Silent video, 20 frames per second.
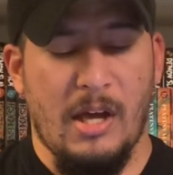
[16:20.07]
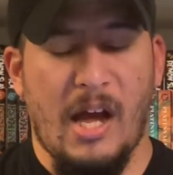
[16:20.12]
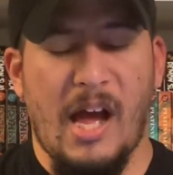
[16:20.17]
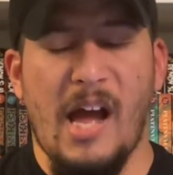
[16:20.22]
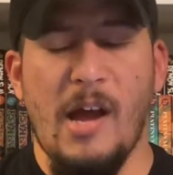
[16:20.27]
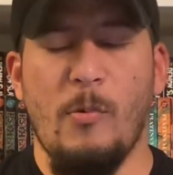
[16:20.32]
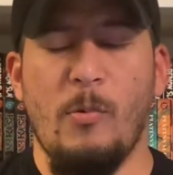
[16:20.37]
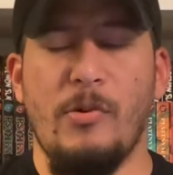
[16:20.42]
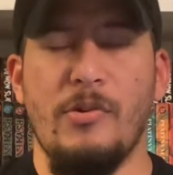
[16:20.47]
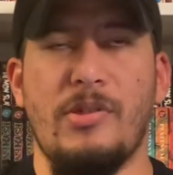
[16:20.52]

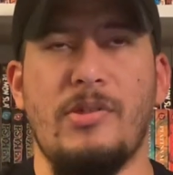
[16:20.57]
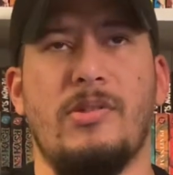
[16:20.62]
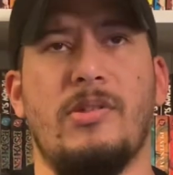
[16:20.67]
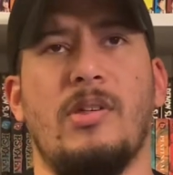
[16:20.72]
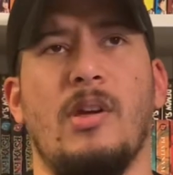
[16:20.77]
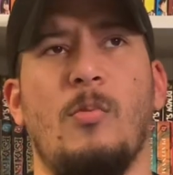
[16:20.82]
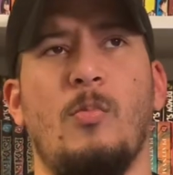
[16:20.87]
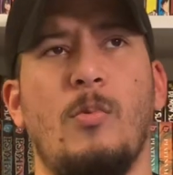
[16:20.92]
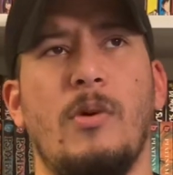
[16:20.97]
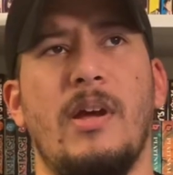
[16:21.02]
I was
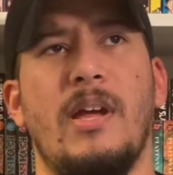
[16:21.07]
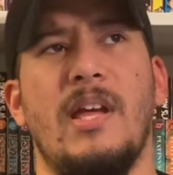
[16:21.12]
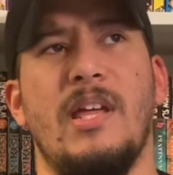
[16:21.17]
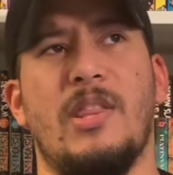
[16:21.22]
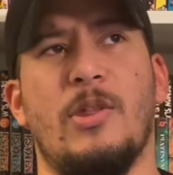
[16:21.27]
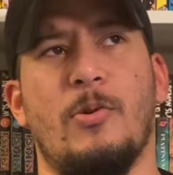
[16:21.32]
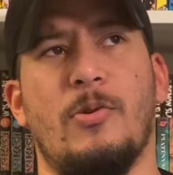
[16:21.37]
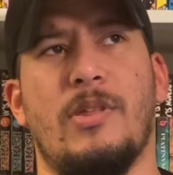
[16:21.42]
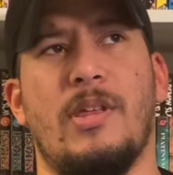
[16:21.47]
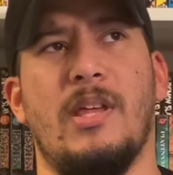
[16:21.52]
somewhat
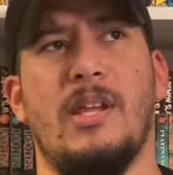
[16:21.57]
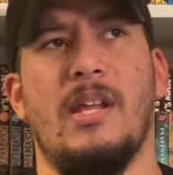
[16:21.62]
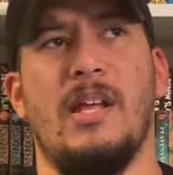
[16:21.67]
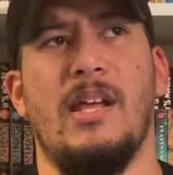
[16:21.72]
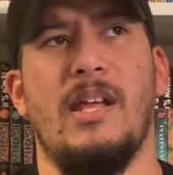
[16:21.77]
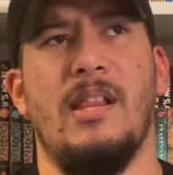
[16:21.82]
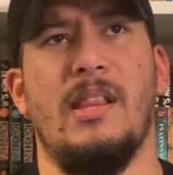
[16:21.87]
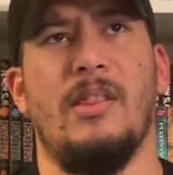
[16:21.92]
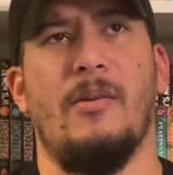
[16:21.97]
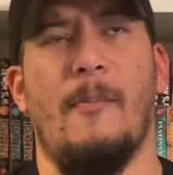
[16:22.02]
interested
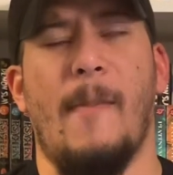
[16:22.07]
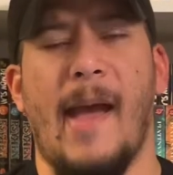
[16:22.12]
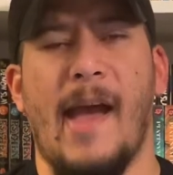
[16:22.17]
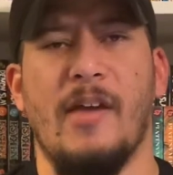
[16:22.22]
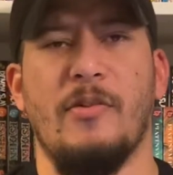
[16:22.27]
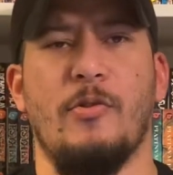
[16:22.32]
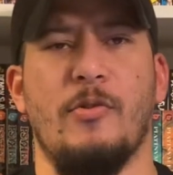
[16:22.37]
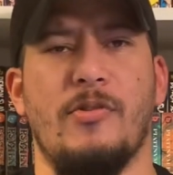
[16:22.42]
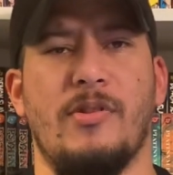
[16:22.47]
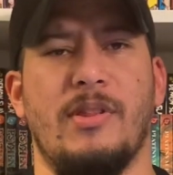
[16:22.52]
in the
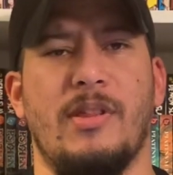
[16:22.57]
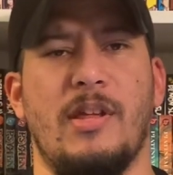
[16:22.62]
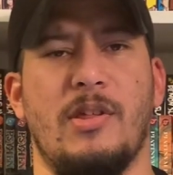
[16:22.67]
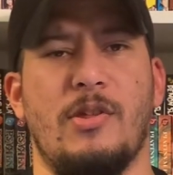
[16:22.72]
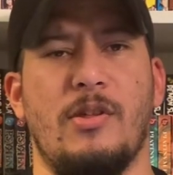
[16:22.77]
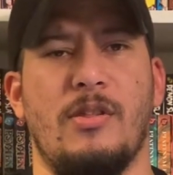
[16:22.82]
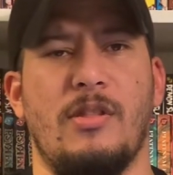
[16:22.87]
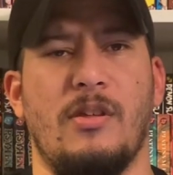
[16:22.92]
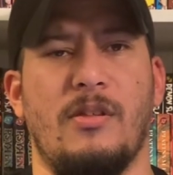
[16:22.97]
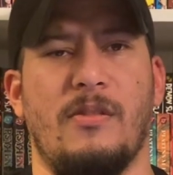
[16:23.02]
Masters
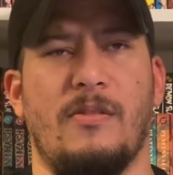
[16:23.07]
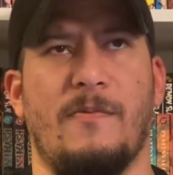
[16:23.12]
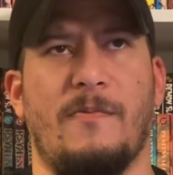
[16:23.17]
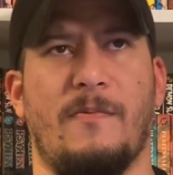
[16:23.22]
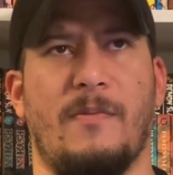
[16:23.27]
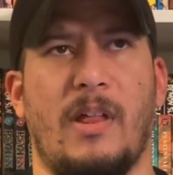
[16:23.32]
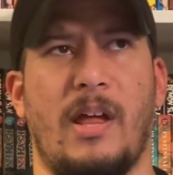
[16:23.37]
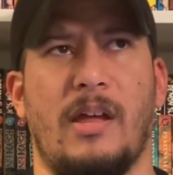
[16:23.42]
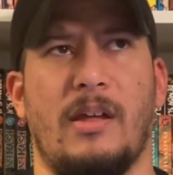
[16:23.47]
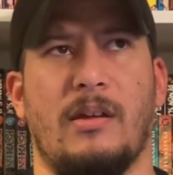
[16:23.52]
editions of
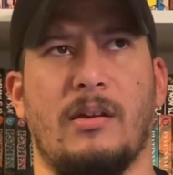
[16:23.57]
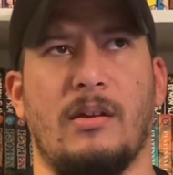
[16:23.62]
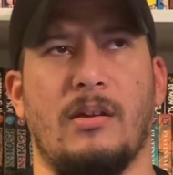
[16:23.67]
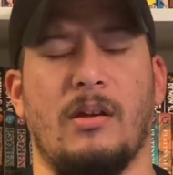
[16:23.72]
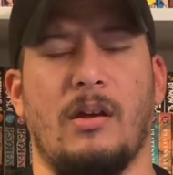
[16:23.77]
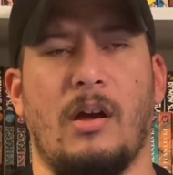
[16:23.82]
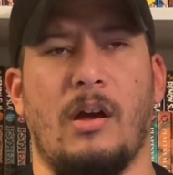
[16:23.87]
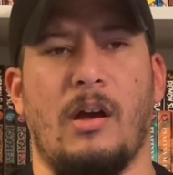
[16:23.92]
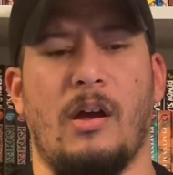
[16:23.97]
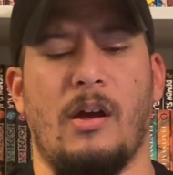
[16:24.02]
like
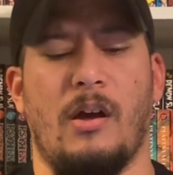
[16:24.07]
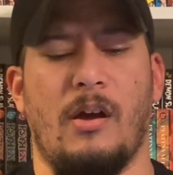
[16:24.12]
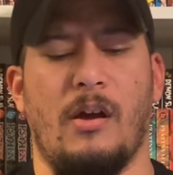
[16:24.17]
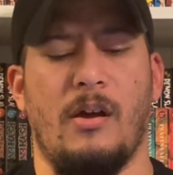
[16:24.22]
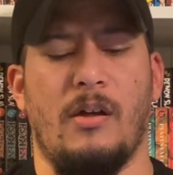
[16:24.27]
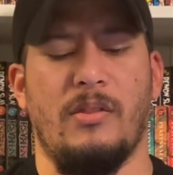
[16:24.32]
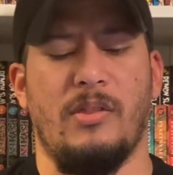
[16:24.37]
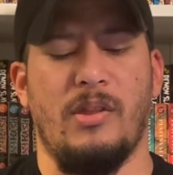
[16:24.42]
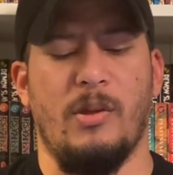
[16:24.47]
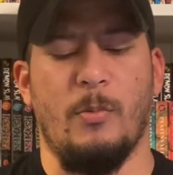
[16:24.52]

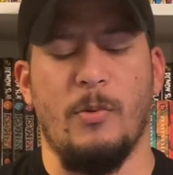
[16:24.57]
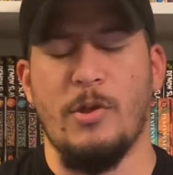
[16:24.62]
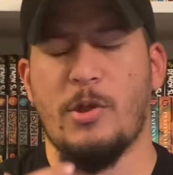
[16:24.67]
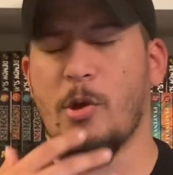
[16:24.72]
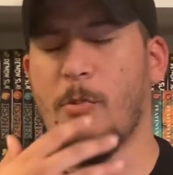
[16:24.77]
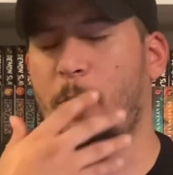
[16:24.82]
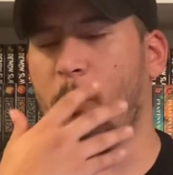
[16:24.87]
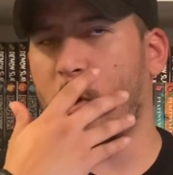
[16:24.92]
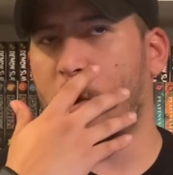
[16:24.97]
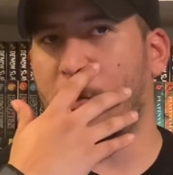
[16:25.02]
the
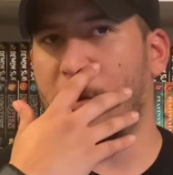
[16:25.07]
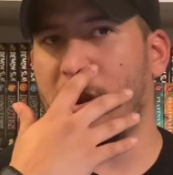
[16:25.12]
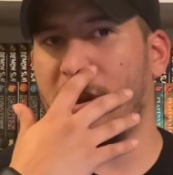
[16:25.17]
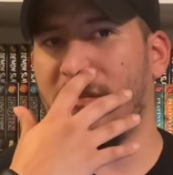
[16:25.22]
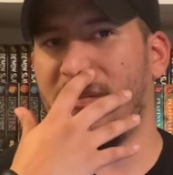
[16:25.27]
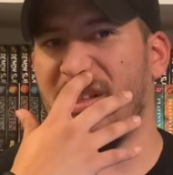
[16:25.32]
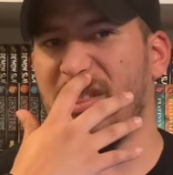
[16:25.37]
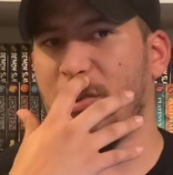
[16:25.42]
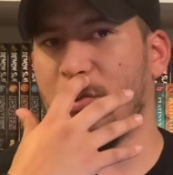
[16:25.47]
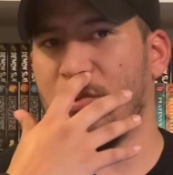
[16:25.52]
original Pokemon
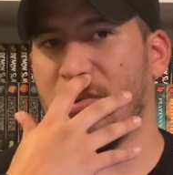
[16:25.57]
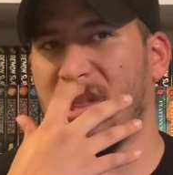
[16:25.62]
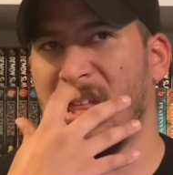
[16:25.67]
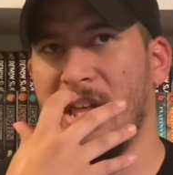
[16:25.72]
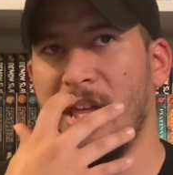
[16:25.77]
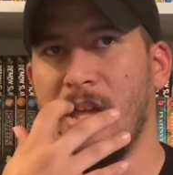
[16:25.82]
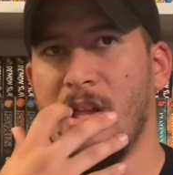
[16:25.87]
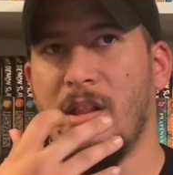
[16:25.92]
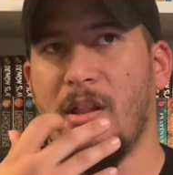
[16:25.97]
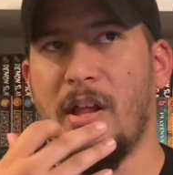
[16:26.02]
Adventures,
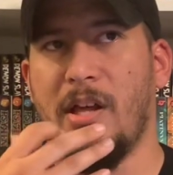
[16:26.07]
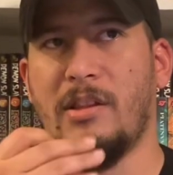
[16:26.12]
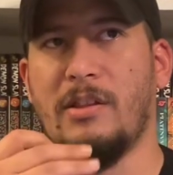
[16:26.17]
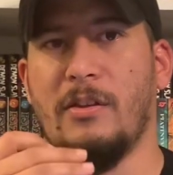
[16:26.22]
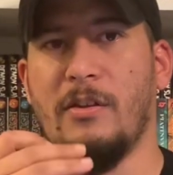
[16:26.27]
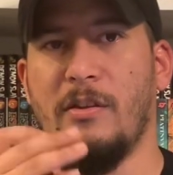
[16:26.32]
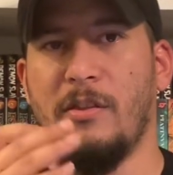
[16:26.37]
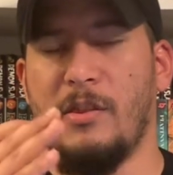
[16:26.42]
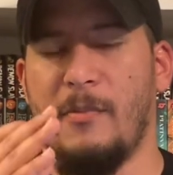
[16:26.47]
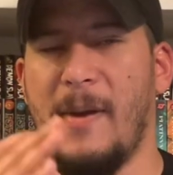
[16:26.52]
like
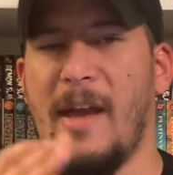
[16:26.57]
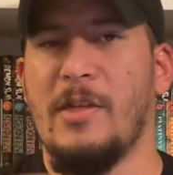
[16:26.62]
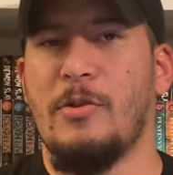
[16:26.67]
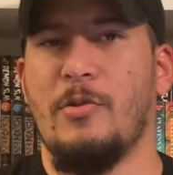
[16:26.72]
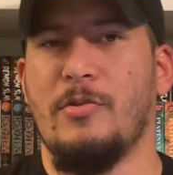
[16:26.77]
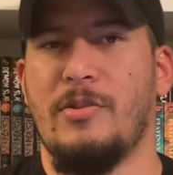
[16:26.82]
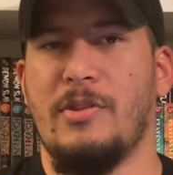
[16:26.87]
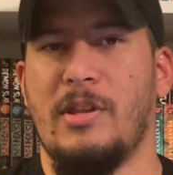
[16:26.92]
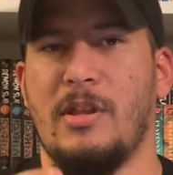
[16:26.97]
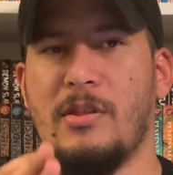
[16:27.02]
the
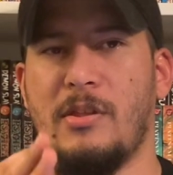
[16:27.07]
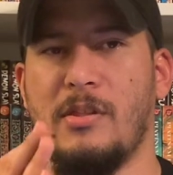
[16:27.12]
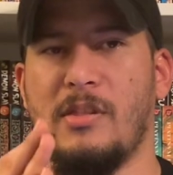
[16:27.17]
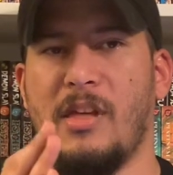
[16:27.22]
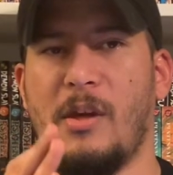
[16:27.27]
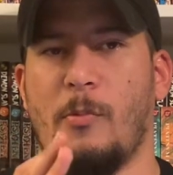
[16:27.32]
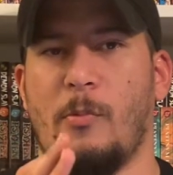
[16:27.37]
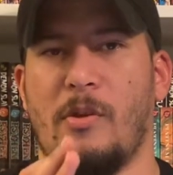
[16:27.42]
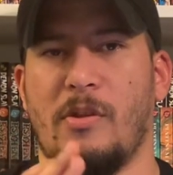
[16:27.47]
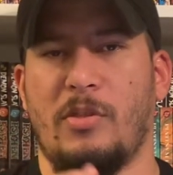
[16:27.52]
Masters editions
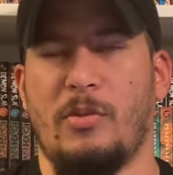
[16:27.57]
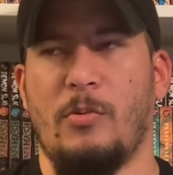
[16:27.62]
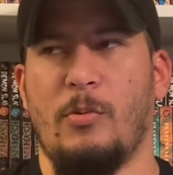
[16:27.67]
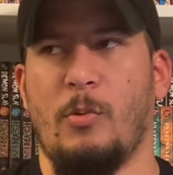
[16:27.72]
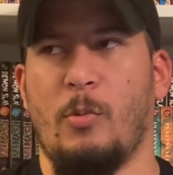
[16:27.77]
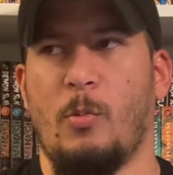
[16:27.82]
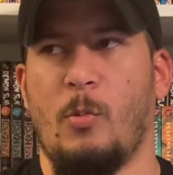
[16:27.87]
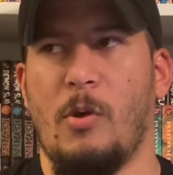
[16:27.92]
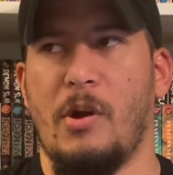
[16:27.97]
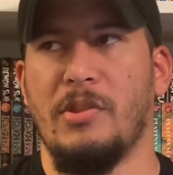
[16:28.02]
that went
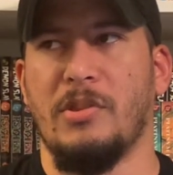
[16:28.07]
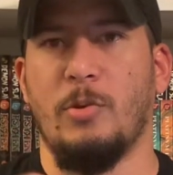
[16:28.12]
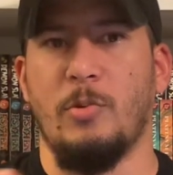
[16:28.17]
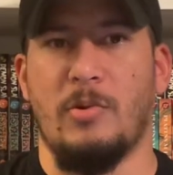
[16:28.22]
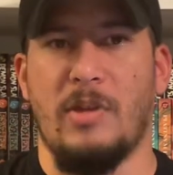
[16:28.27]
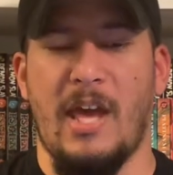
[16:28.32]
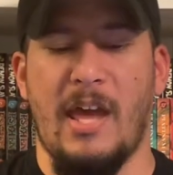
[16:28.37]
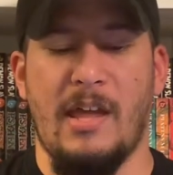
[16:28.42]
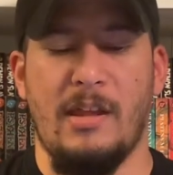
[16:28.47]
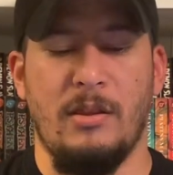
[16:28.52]
through 1 through
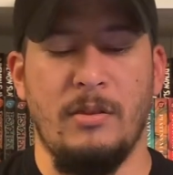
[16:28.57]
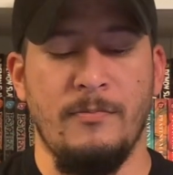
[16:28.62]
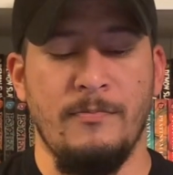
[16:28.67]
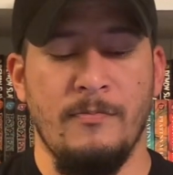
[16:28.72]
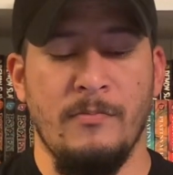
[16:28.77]
10,